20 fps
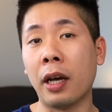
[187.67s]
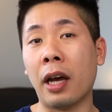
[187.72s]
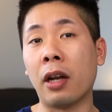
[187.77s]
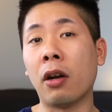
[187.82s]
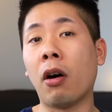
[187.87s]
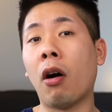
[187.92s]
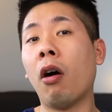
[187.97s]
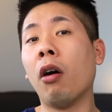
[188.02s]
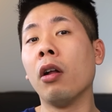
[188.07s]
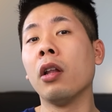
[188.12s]

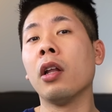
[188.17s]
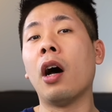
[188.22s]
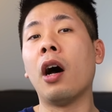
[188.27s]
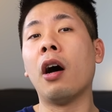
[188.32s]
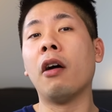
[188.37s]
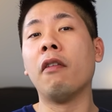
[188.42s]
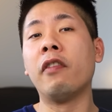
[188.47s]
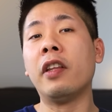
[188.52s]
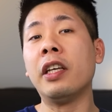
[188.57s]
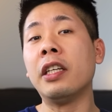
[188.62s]
and all
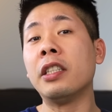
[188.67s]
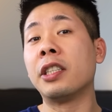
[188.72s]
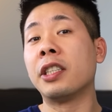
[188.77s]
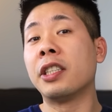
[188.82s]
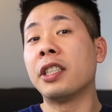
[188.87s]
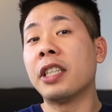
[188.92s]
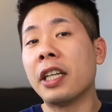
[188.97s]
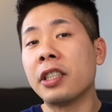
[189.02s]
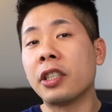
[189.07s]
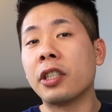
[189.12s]
of these
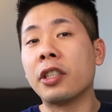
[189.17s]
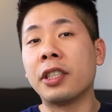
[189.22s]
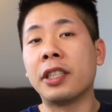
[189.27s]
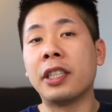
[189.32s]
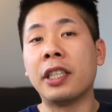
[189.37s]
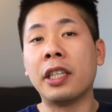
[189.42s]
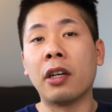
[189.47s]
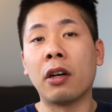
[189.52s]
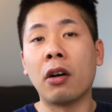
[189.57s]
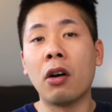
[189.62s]

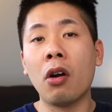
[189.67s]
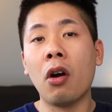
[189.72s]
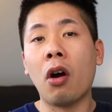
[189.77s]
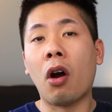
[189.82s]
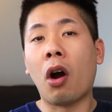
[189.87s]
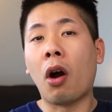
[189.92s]
sensors here